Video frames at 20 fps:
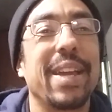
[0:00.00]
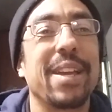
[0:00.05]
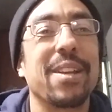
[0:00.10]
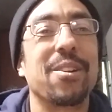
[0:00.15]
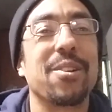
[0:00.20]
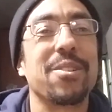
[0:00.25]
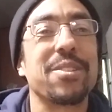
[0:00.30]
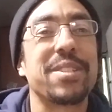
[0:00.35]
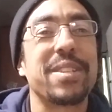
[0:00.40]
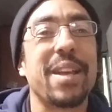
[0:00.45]
It
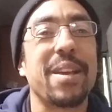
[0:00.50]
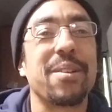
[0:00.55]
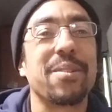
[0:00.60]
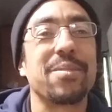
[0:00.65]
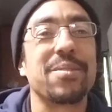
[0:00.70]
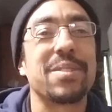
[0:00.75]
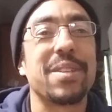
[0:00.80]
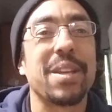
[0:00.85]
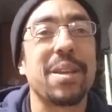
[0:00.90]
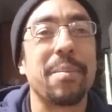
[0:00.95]
all
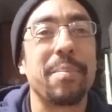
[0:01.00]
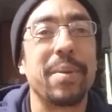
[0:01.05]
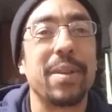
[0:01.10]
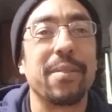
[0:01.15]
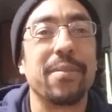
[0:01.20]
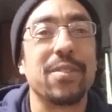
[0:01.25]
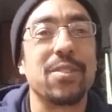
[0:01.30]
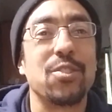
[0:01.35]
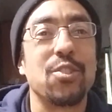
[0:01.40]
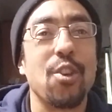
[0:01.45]
sounds like a bit
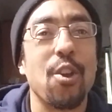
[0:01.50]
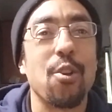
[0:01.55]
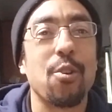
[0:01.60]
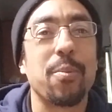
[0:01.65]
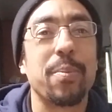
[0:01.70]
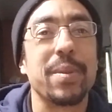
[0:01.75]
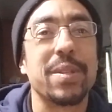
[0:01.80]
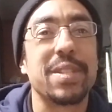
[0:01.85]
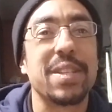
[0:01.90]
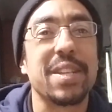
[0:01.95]
of a joke,
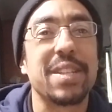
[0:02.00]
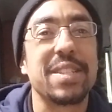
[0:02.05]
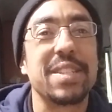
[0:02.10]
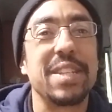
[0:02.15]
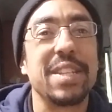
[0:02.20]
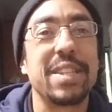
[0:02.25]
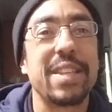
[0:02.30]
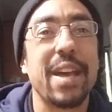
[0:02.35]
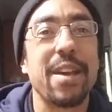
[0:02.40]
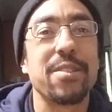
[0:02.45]
but
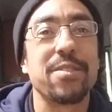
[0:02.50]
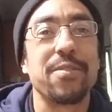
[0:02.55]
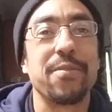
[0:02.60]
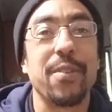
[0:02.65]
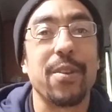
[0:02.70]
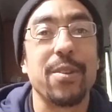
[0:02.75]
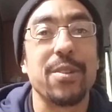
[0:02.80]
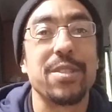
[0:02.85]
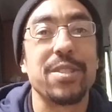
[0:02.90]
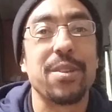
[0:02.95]
60,000
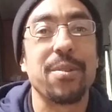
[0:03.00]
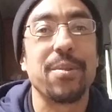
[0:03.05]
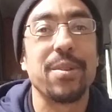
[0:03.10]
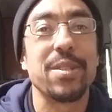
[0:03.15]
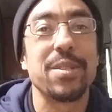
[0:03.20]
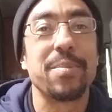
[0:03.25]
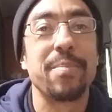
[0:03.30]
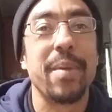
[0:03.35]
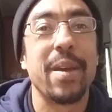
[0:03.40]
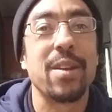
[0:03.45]
very
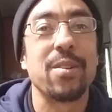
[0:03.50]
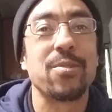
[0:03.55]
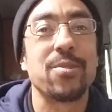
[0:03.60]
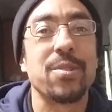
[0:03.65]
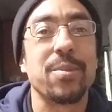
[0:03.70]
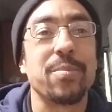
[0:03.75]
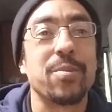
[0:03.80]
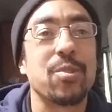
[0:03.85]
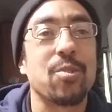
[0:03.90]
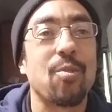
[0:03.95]
serious men are
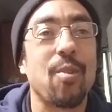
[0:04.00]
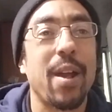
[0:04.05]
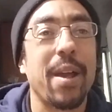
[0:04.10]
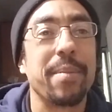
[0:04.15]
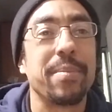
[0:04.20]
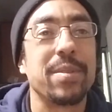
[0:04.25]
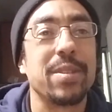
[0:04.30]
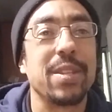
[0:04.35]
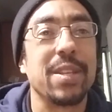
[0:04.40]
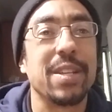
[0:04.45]

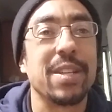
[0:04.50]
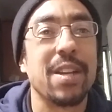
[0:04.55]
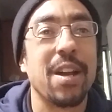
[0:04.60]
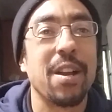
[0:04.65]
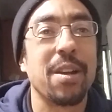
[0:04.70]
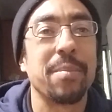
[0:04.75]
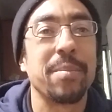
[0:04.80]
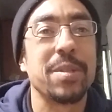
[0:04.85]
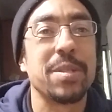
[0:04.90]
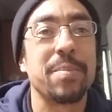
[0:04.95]
subscribed to the
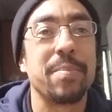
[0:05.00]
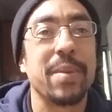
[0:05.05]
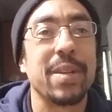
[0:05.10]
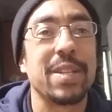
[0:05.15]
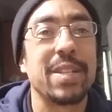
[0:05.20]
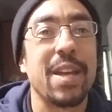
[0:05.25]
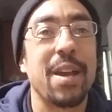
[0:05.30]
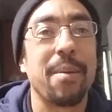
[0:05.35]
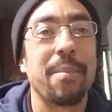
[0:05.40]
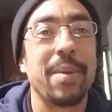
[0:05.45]
anonymous
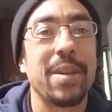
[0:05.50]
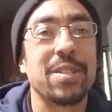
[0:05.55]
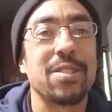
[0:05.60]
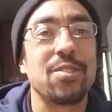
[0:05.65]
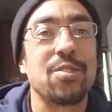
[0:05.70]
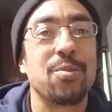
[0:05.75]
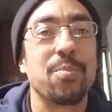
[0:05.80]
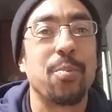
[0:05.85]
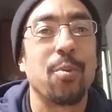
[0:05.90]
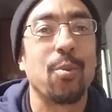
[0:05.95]
MGTOW
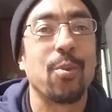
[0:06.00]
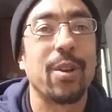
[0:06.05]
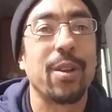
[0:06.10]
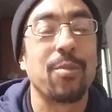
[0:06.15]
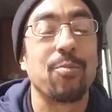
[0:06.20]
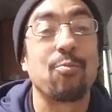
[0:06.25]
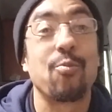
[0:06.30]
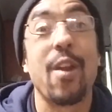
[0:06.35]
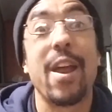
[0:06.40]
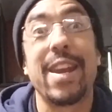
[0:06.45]
message board
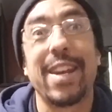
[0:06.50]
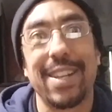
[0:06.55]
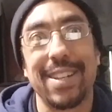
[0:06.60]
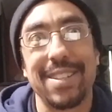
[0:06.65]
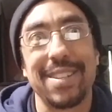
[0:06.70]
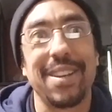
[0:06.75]
on Reddit.